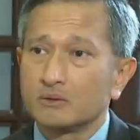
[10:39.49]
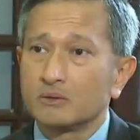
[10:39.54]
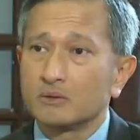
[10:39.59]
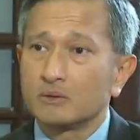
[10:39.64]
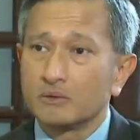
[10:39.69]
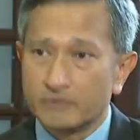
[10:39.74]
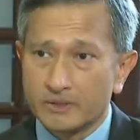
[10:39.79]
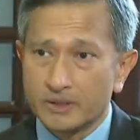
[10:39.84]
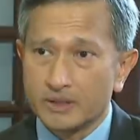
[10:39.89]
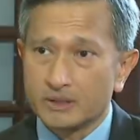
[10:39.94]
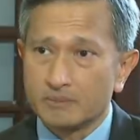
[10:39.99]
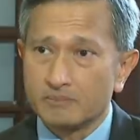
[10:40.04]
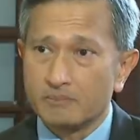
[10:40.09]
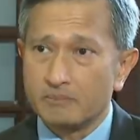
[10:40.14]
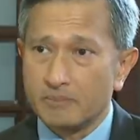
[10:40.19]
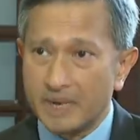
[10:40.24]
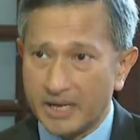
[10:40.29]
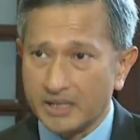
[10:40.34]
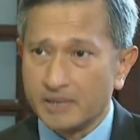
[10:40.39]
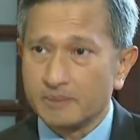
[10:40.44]
over
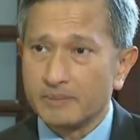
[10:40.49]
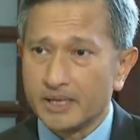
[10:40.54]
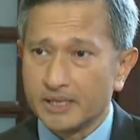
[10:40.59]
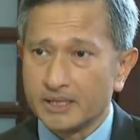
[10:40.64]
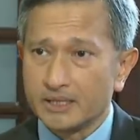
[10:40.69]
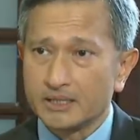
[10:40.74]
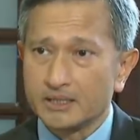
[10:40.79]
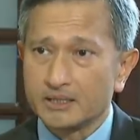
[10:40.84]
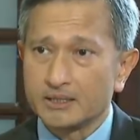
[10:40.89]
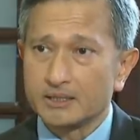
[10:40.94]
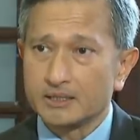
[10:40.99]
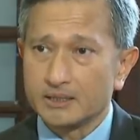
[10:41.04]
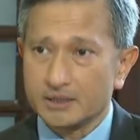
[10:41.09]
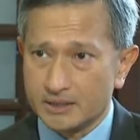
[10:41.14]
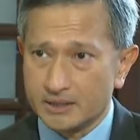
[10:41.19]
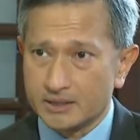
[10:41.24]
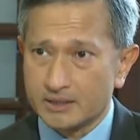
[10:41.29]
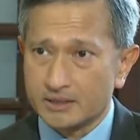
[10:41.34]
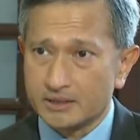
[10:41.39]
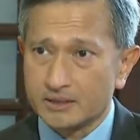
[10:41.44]
many, many
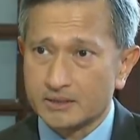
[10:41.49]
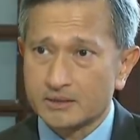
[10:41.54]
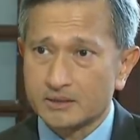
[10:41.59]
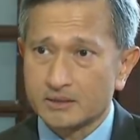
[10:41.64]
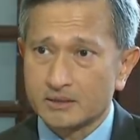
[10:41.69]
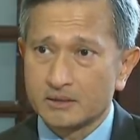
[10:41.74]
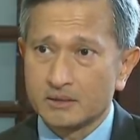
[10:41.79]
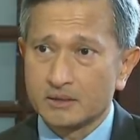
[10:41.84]
years.